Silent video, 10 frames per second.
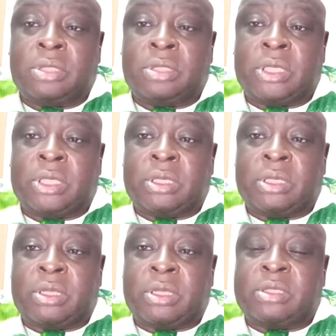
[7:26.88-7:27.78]

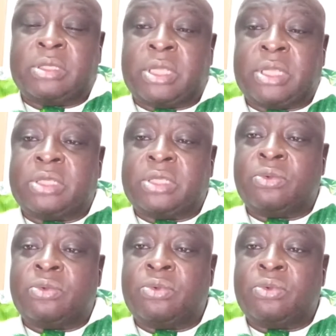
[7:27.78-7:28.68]

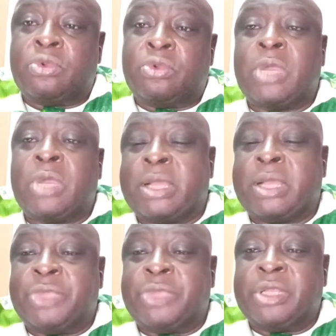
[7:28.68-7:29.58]
Atiku Okowa
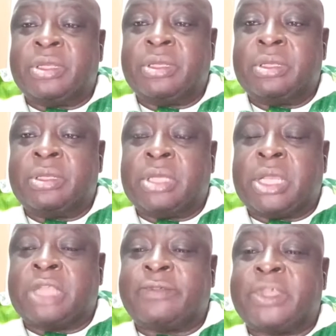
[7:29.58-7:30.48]
campaign.
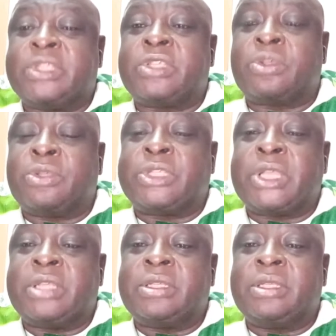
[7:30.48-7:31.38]
As far as he's
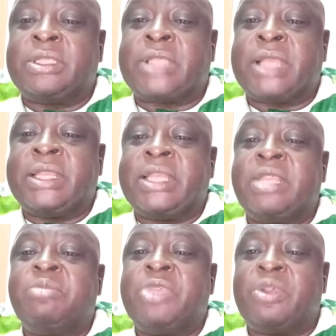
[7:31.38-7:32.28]
concerned, he's an
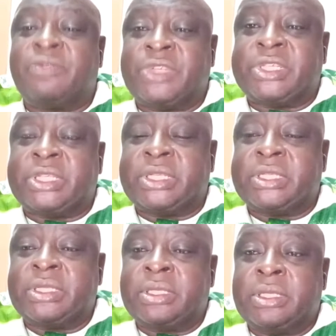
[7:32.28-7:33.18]
enemy of the
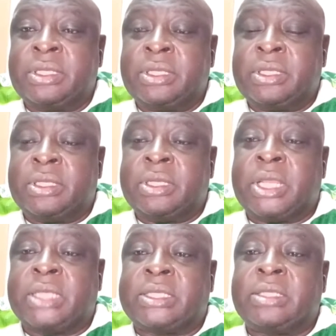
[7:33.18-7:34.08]
state
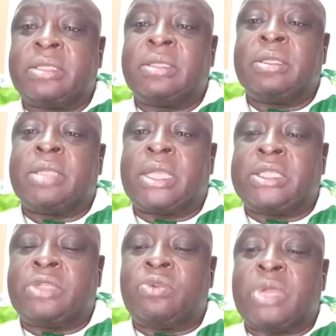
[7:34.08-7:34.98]
that
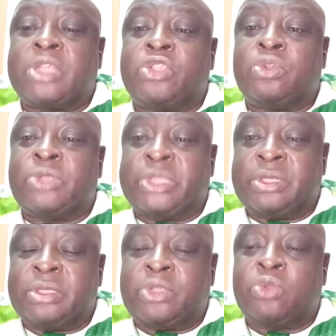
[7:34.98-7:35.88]
Atiku has
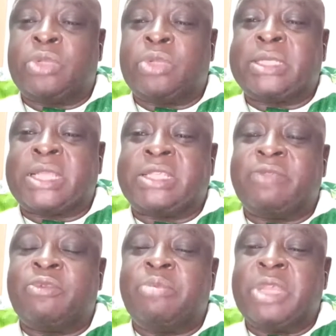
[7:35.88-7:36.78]
chosen. So that has
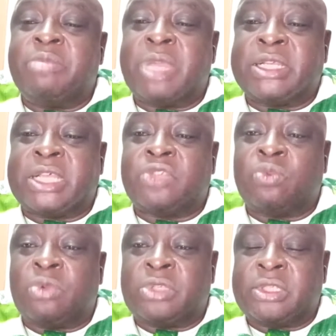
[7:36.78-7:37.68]
even made matters
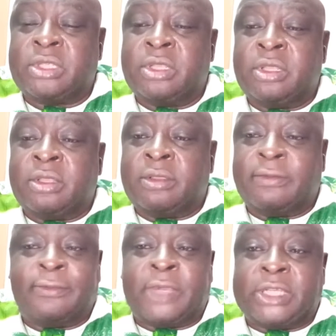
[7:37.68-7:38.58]
worse
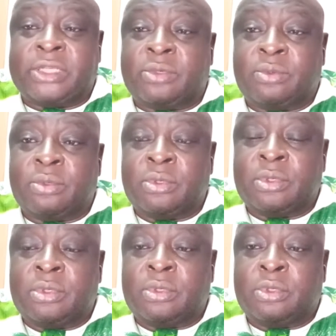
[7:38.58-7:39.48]
for Atiku.
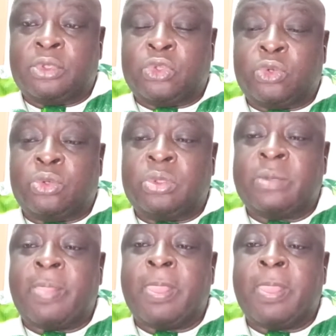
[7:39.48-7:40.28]
So